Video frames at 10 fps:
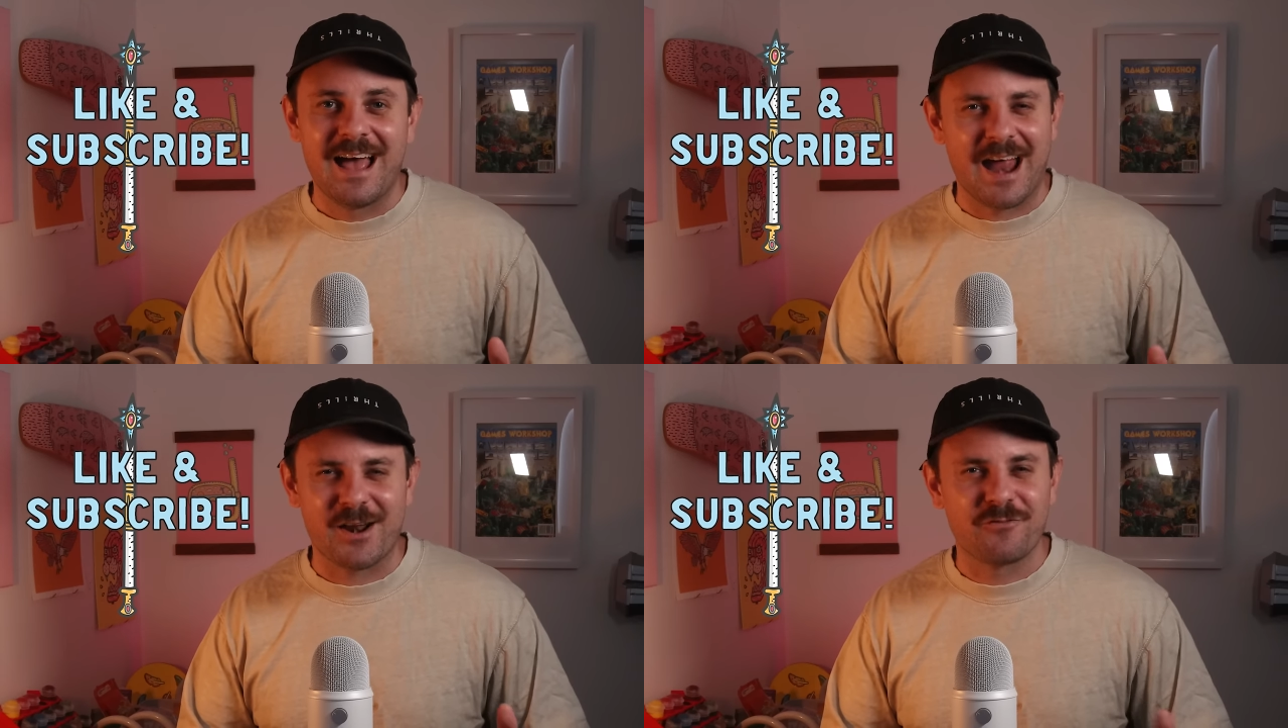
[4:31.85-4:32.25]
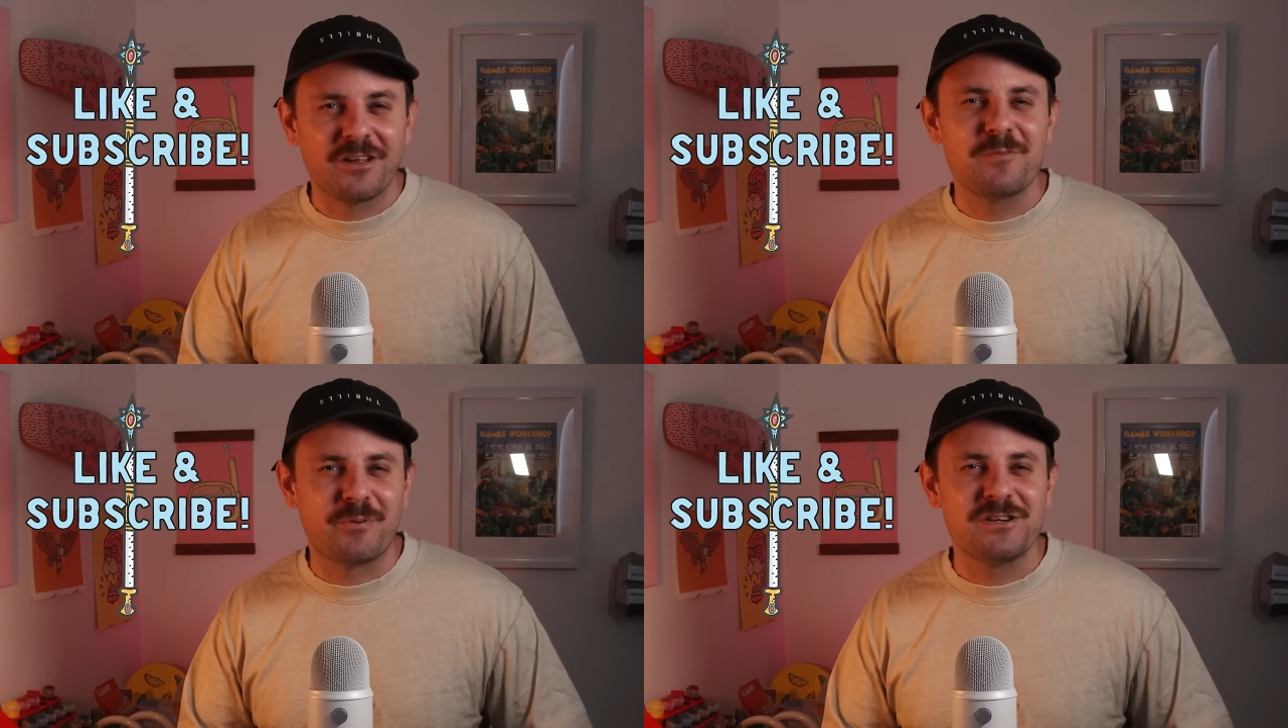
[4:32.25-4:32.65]
and I'd
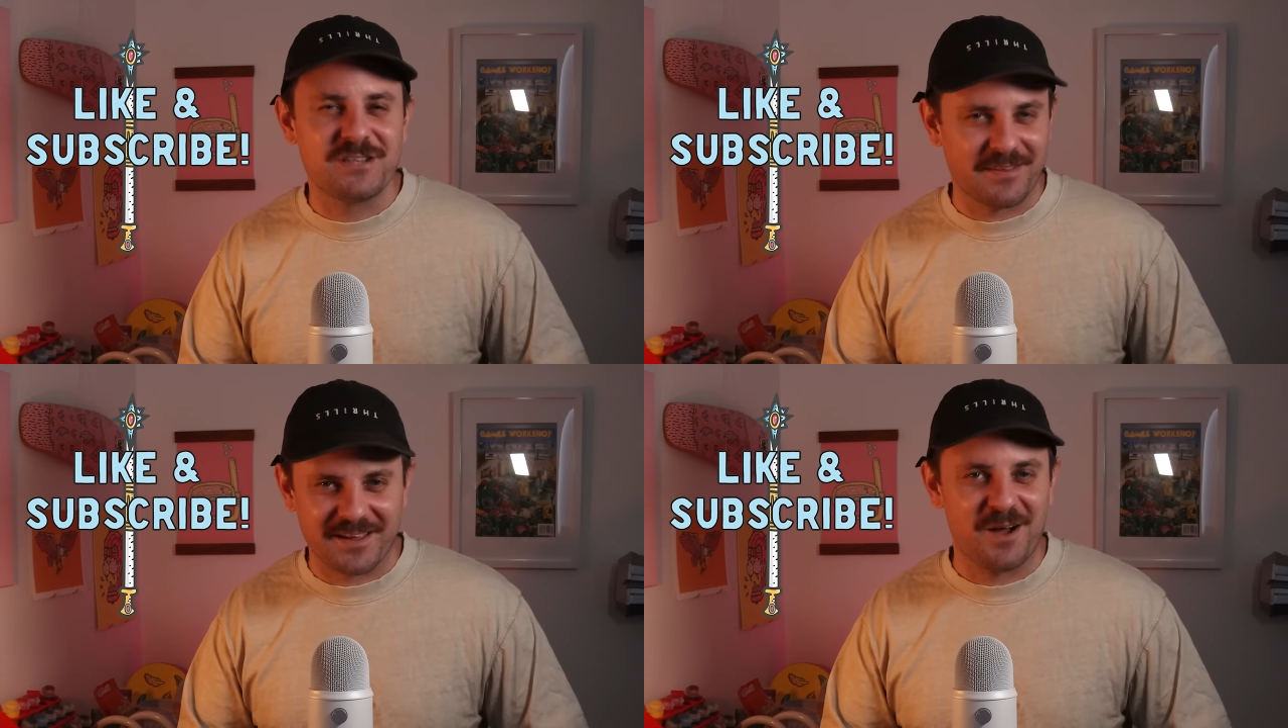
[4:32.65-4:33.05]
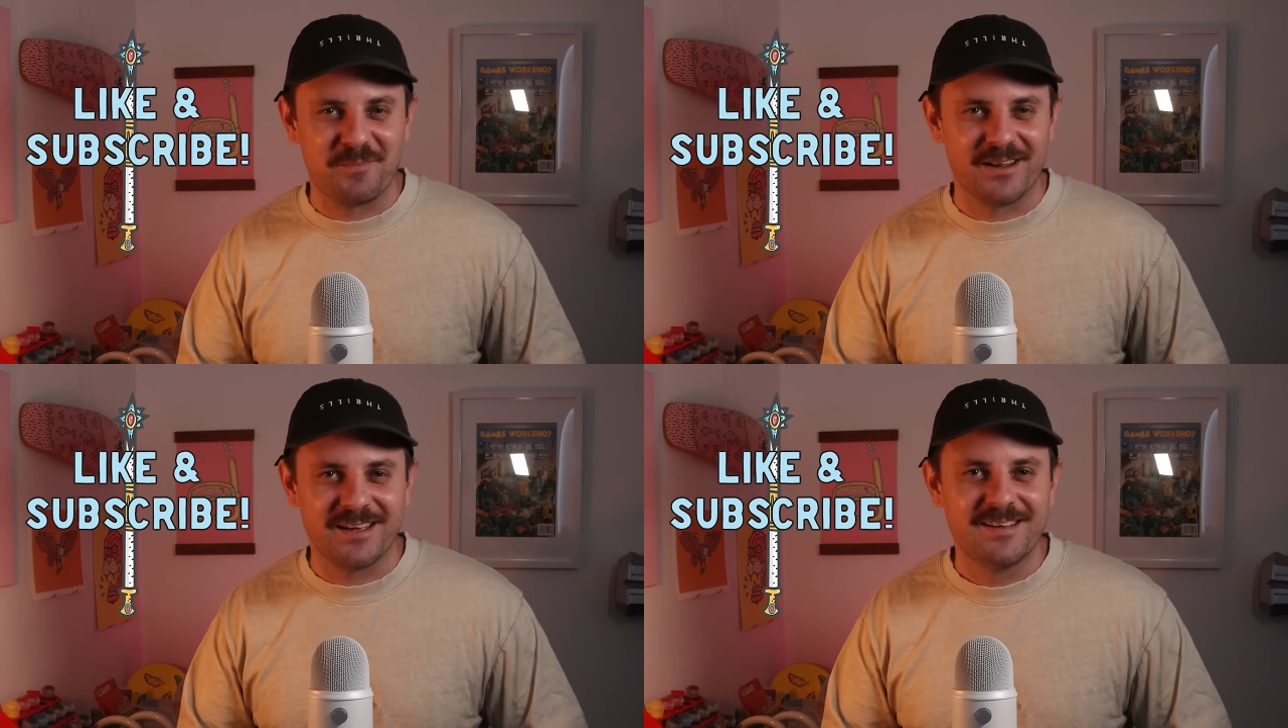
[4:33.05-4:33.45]
really appreciate the
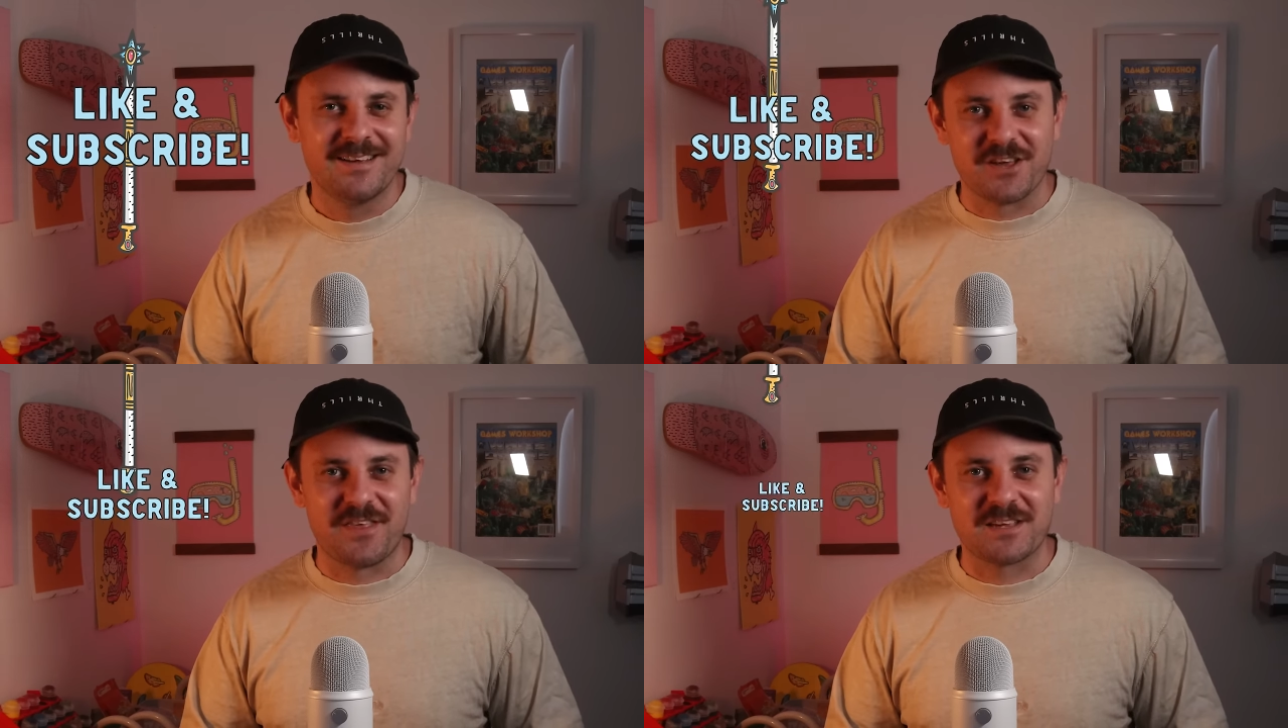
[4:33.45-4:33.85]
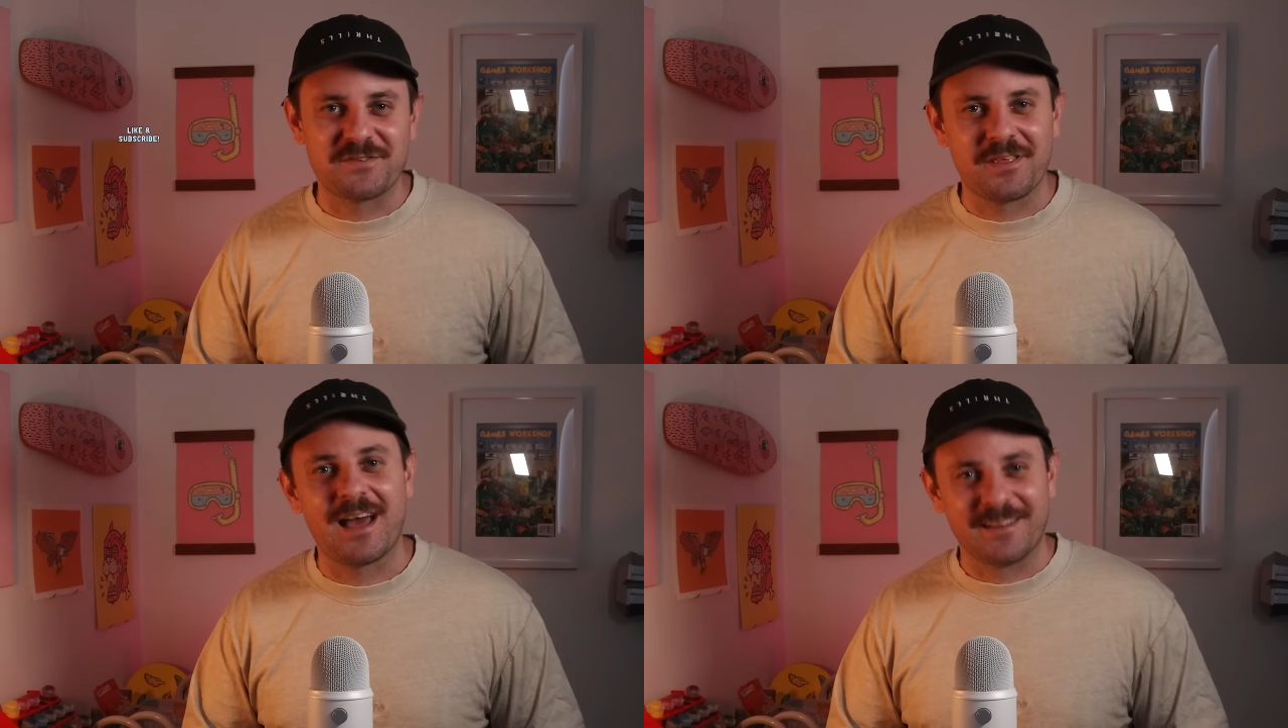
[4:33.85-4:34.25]
company. So thanks
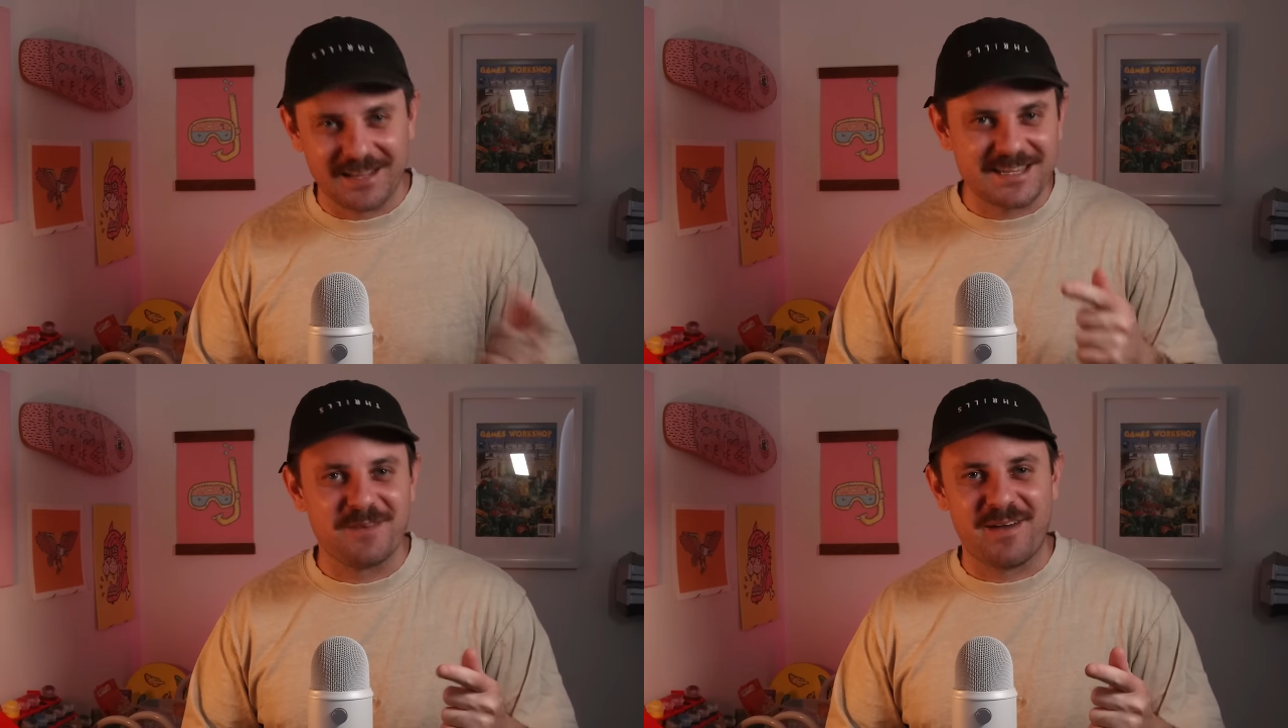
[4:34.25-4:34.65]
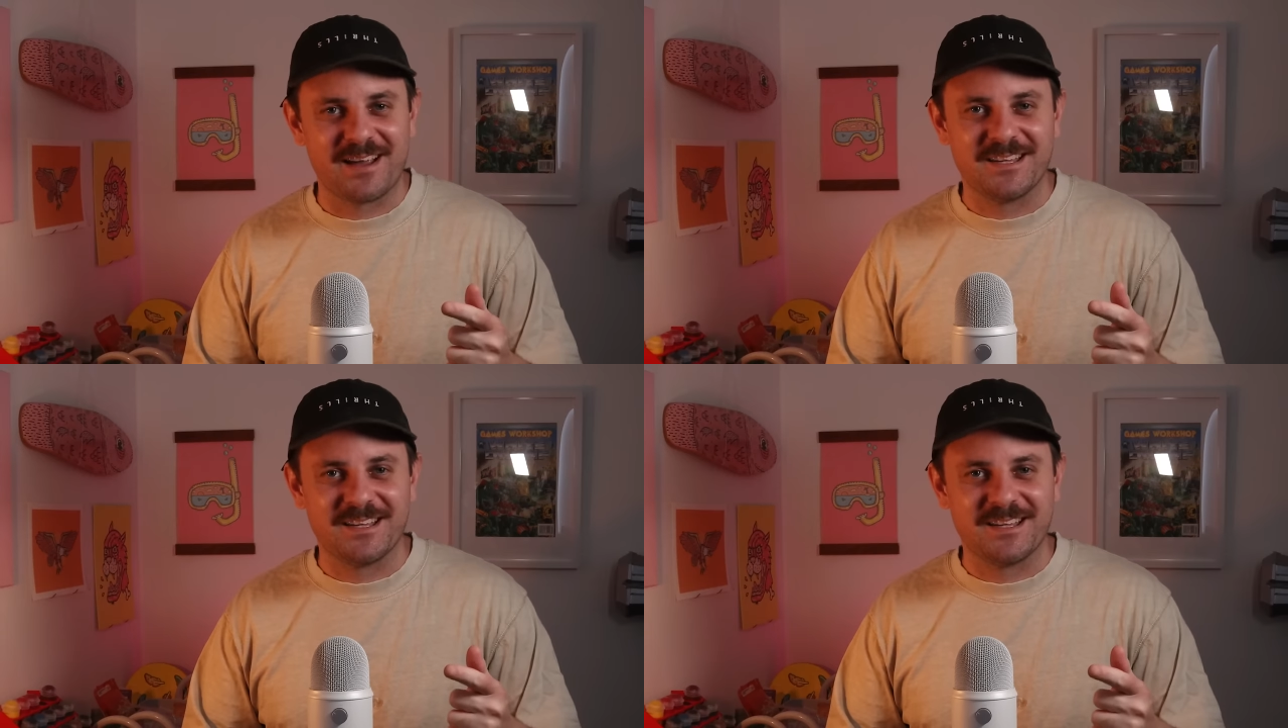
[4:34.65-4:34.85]
for that, and let's get back